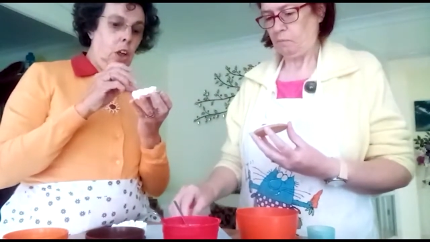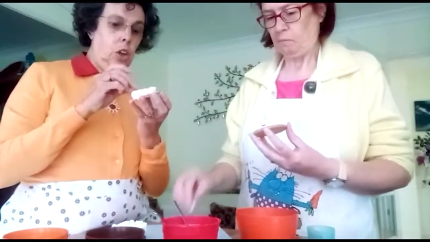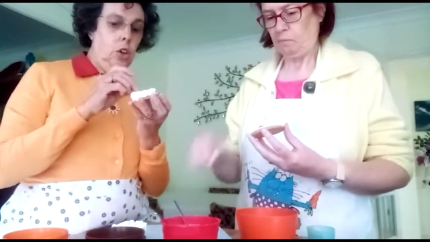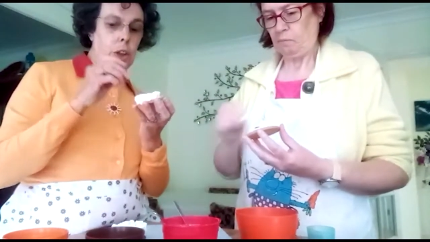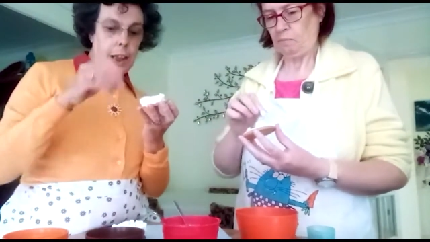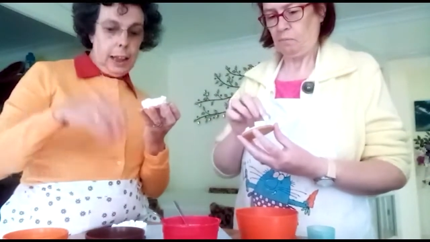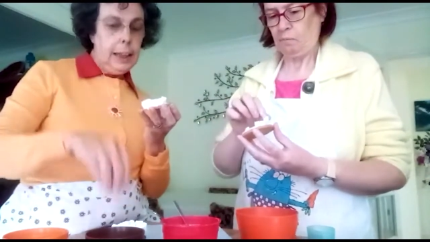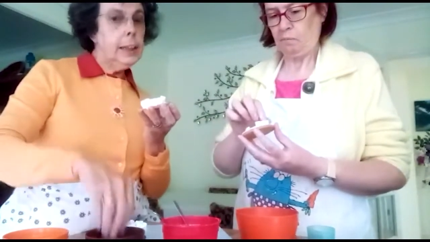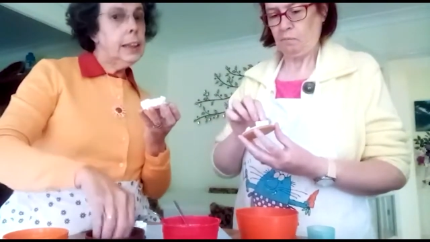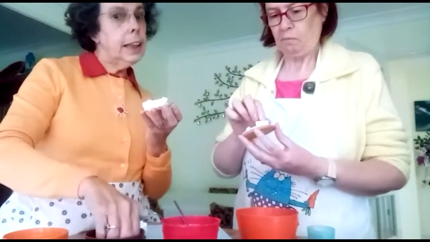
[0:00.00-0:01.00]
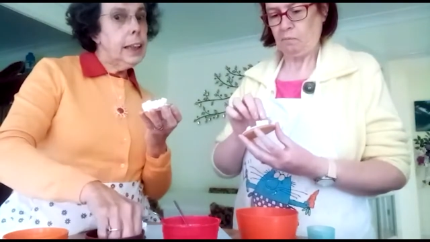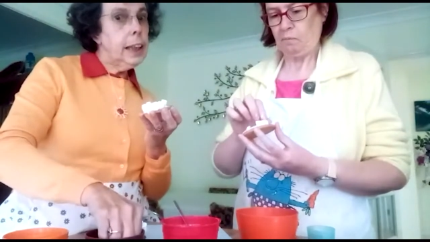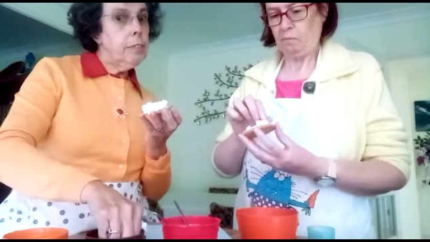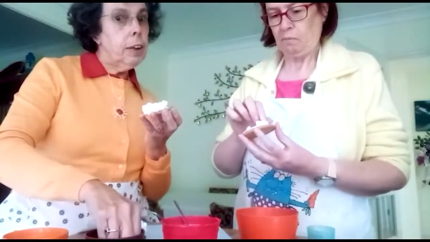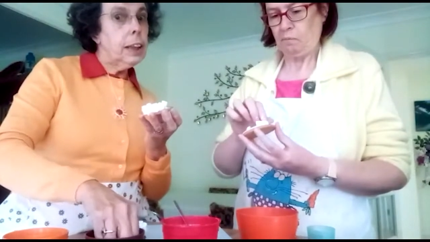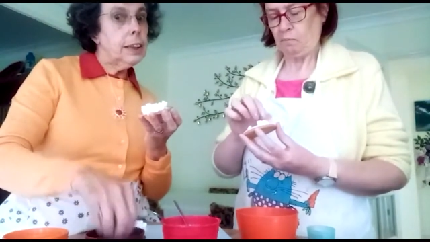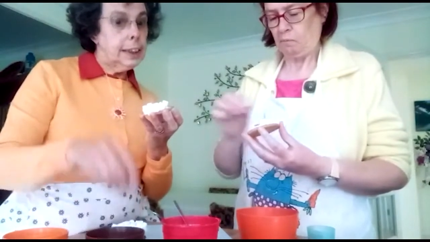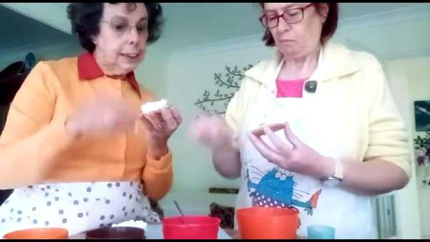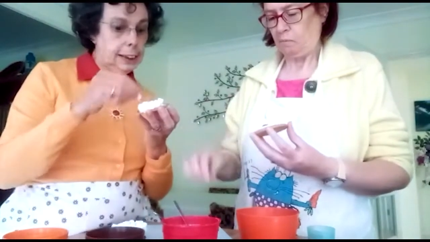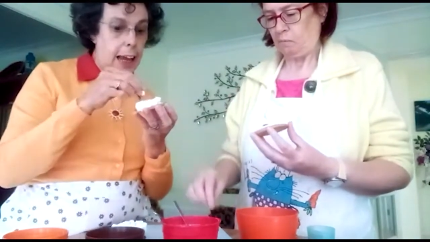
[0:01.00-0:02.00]
Speaker 1: you need to leave it to
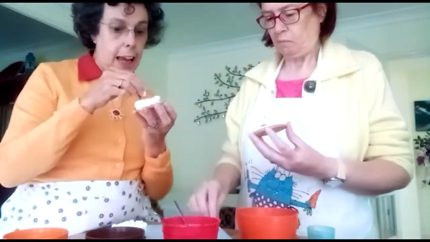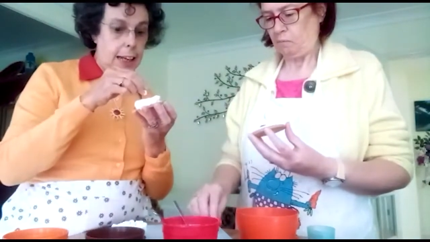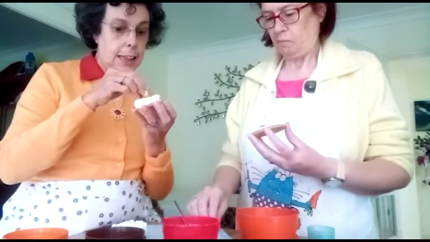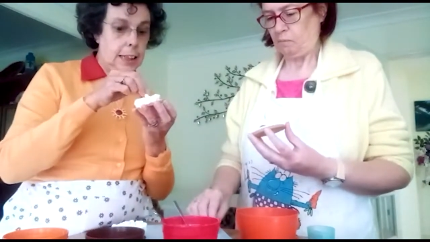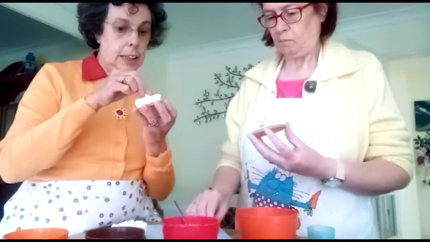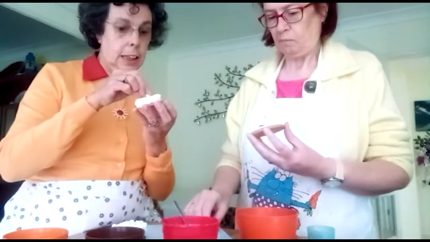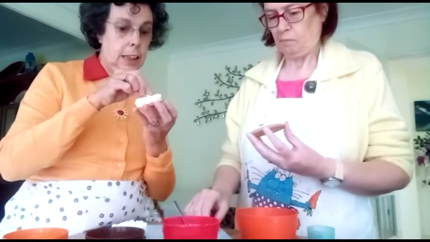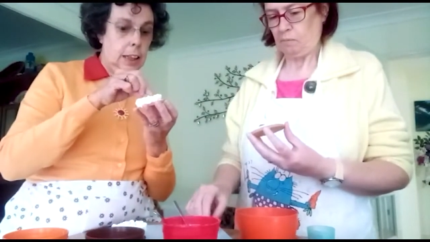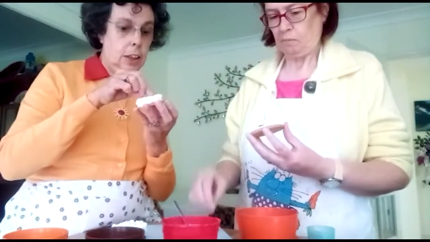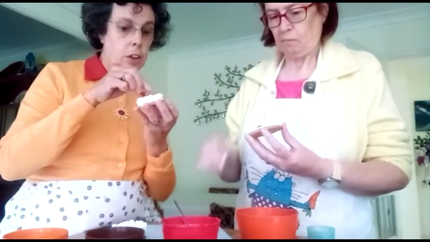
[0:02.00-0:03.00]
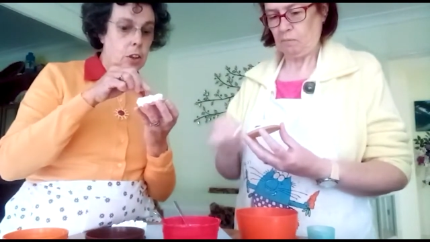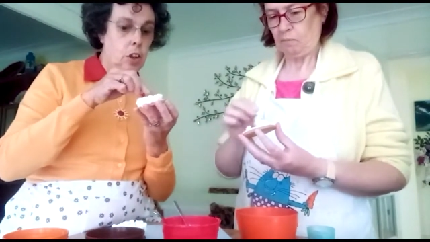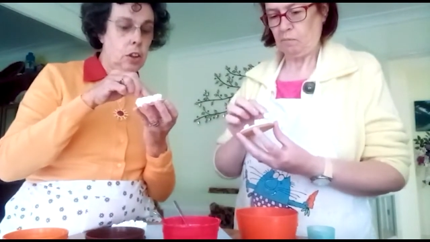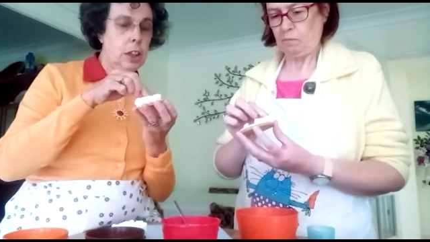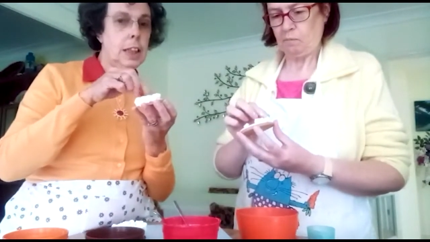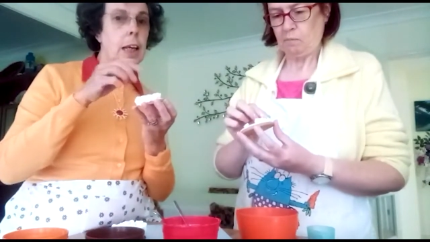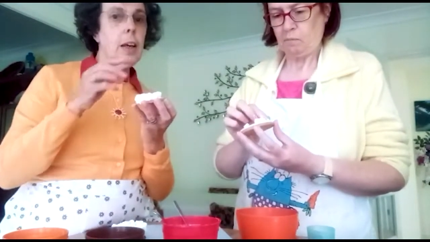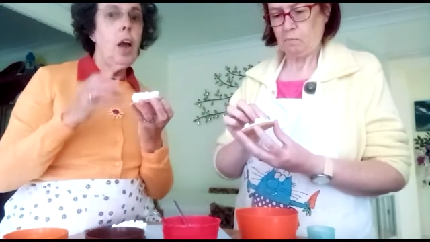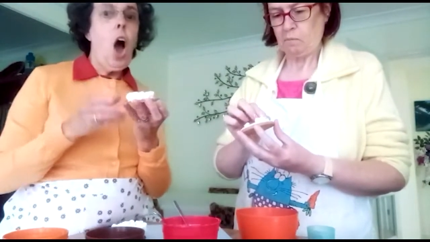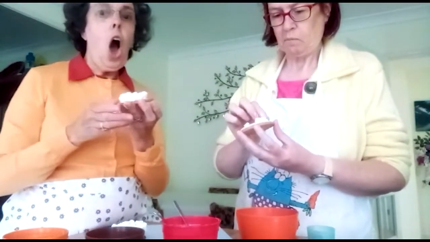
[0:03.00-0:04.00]
set so that it
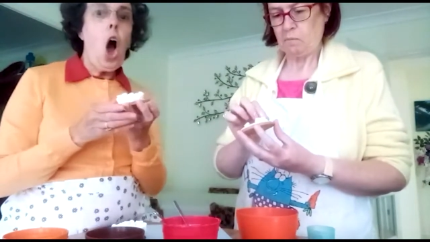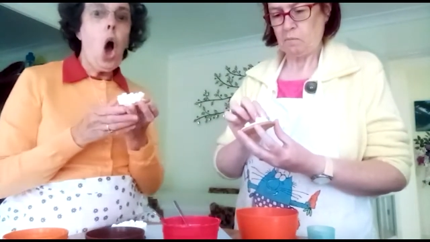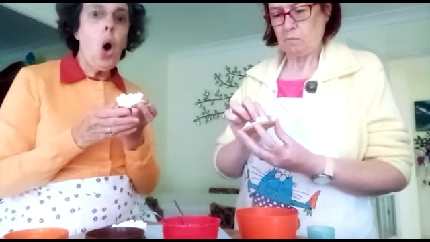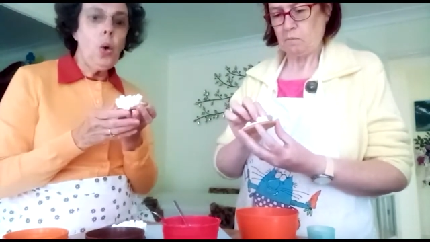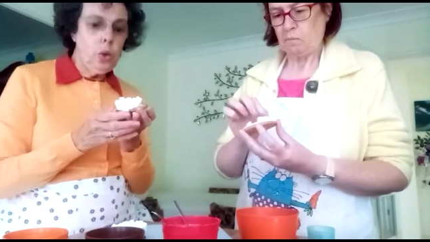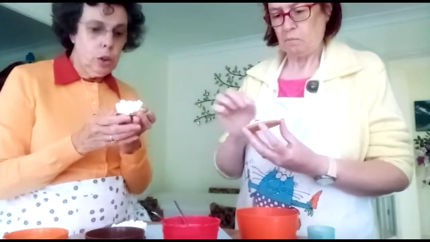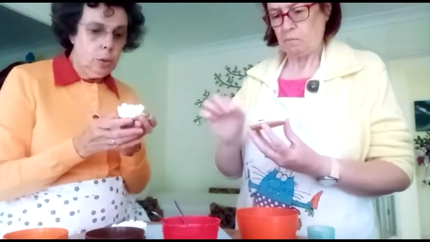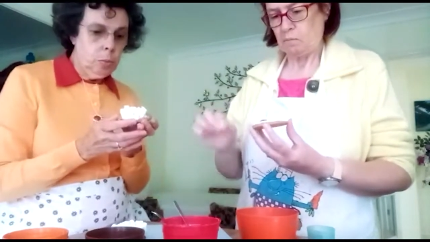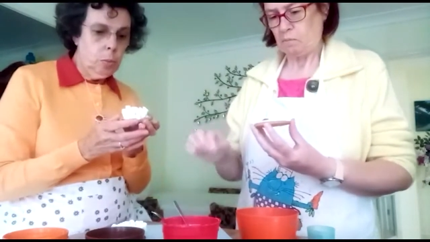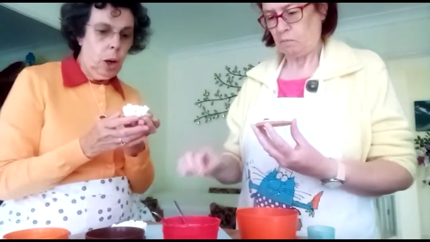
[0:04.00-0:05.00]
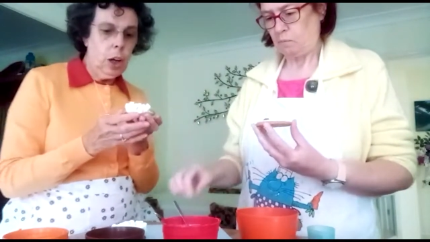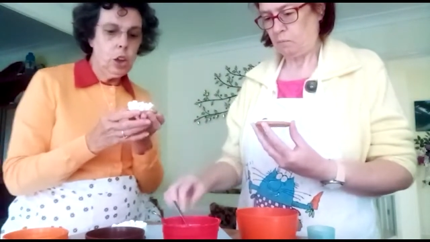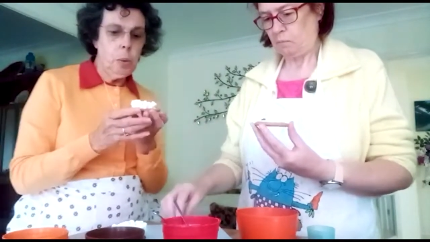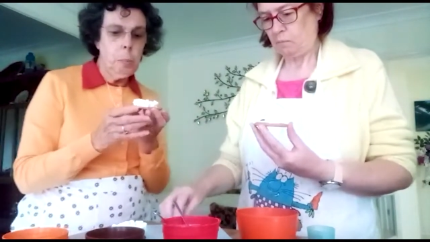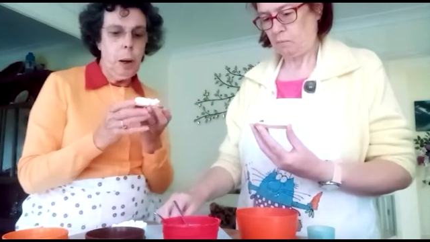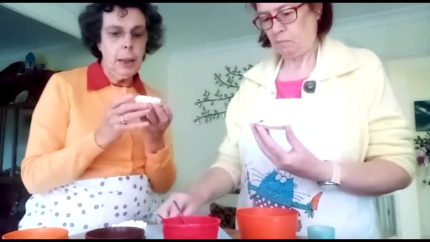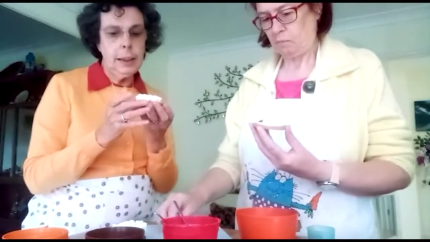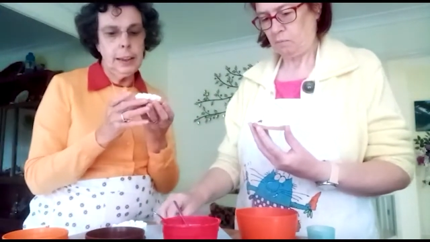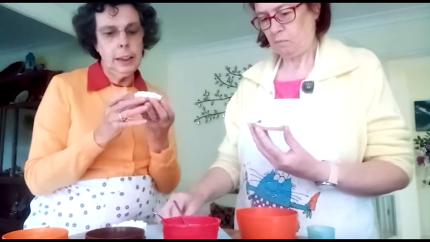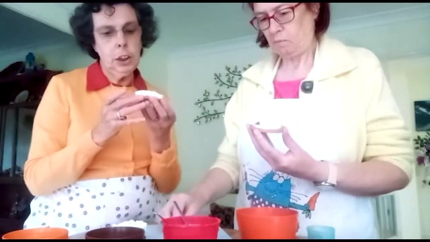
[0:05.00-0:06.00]
holds some while you
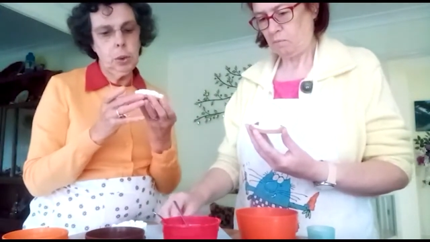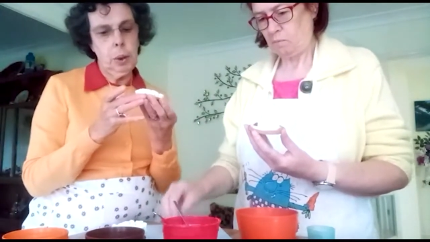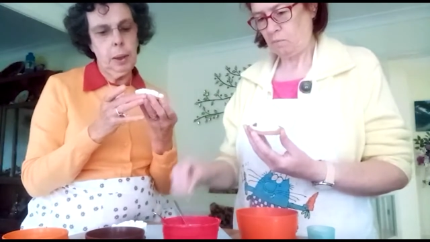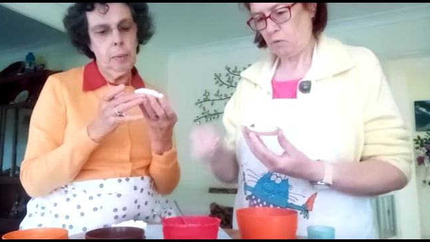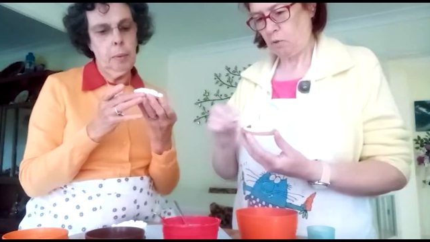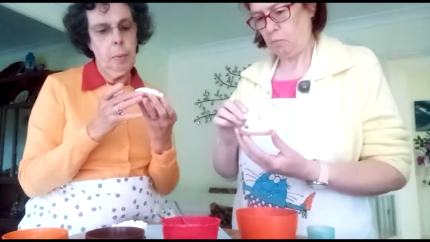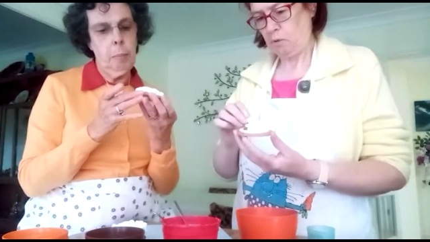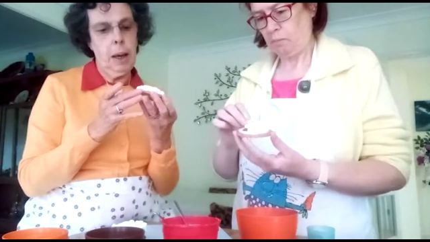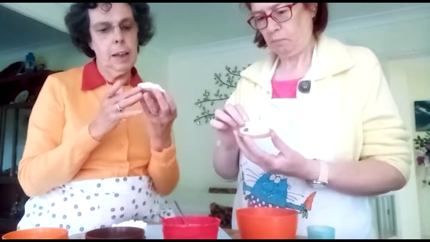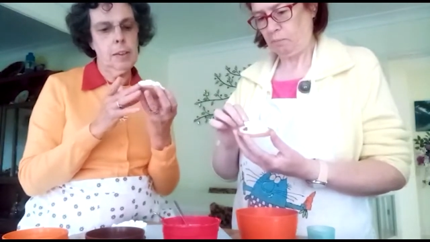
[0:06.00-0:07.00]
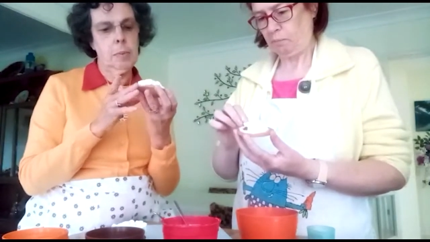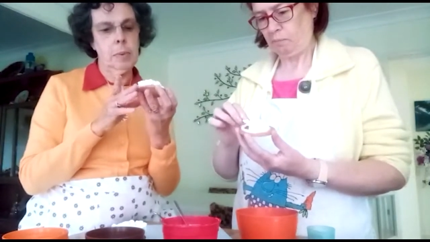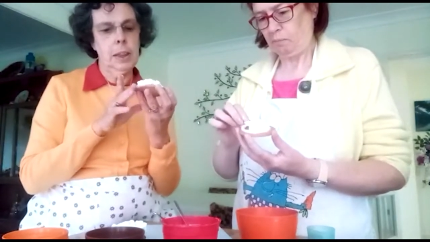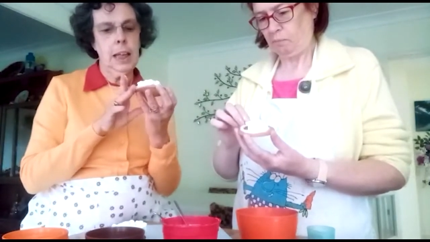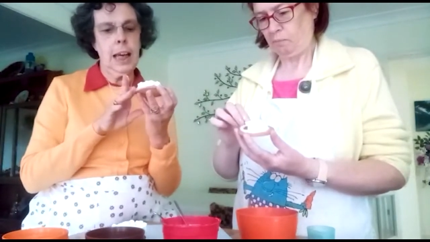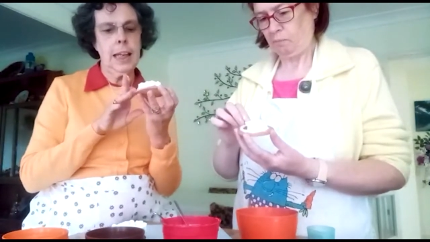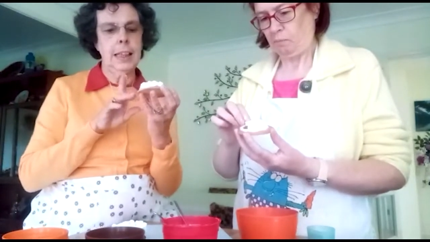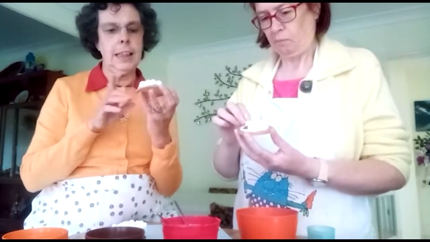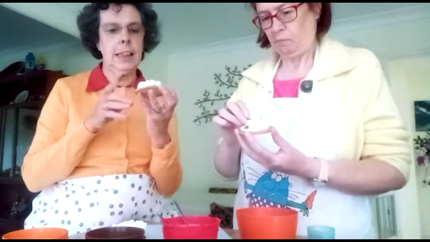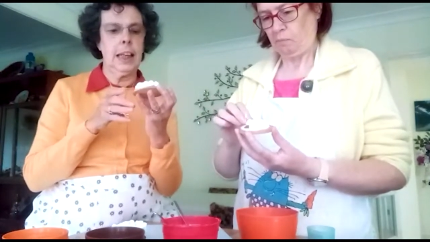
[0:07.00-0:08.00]
bite into it. Makes them
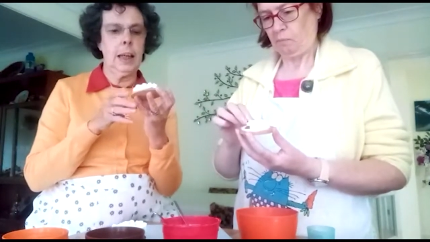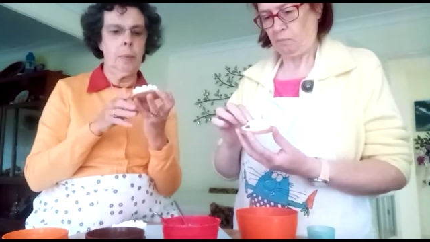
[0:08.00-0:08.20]
tasty.